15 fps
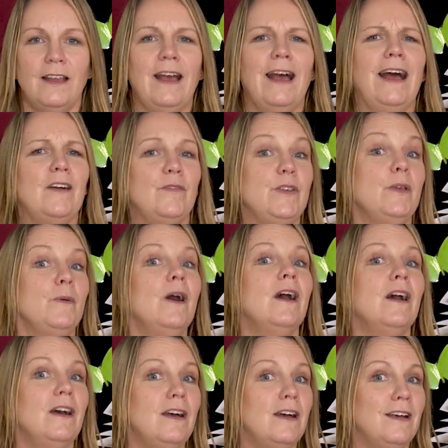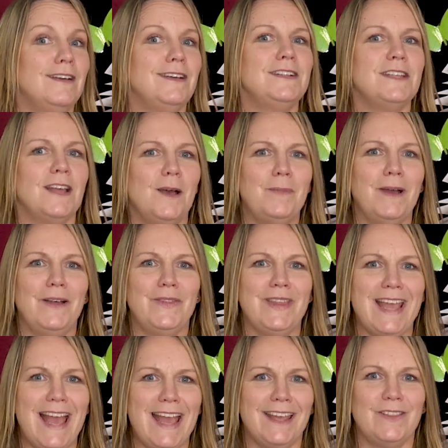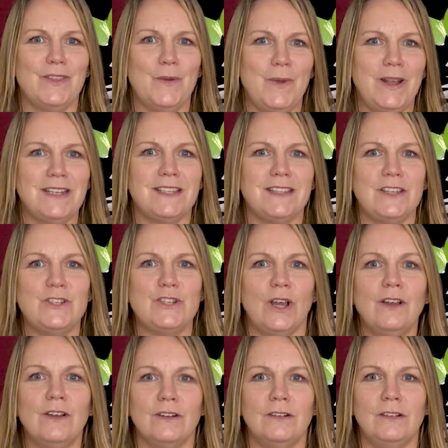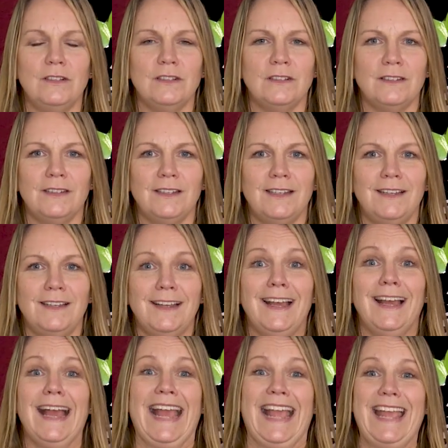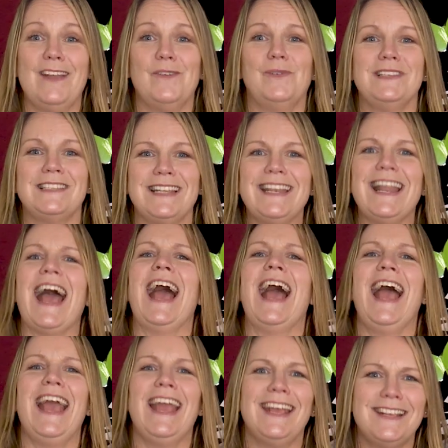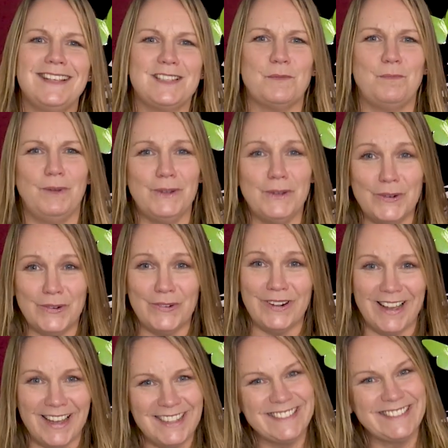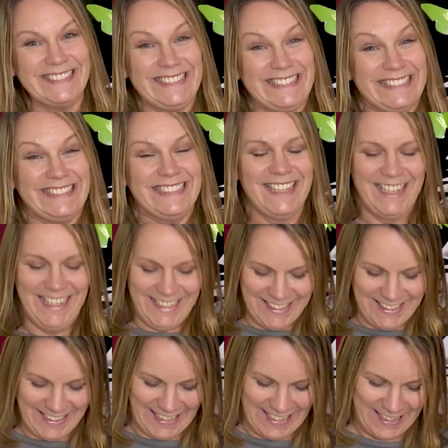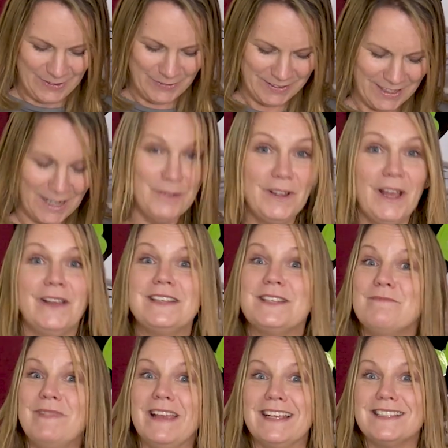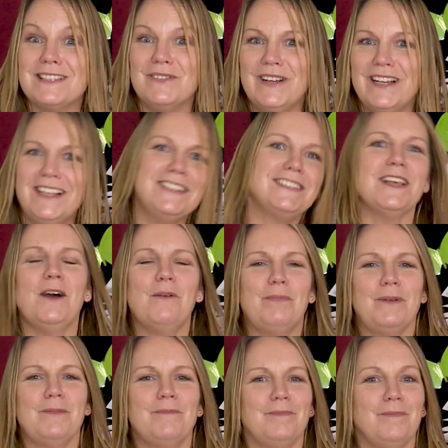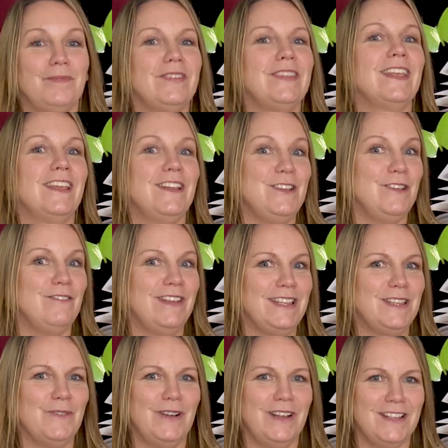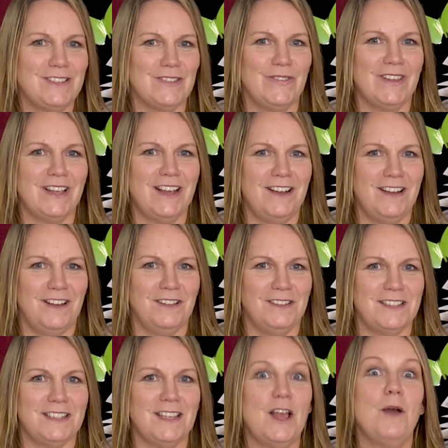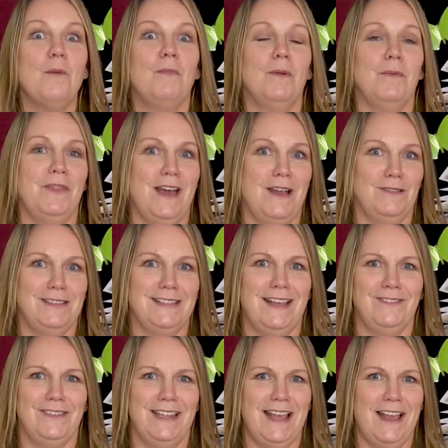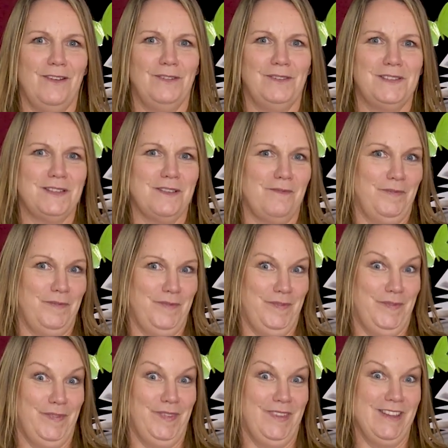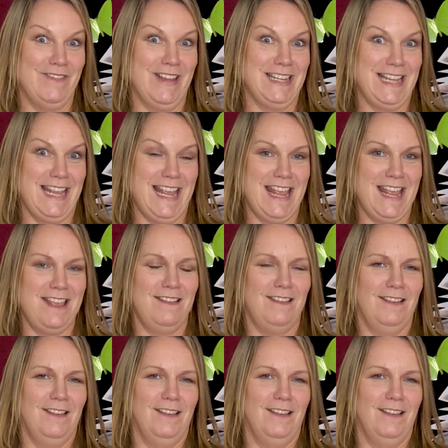Have you heard about the egg that went to the jungle? It was an explorer. Now I'm going to mix the words up. Can you read the words on the cards, but without sounding out? Ready?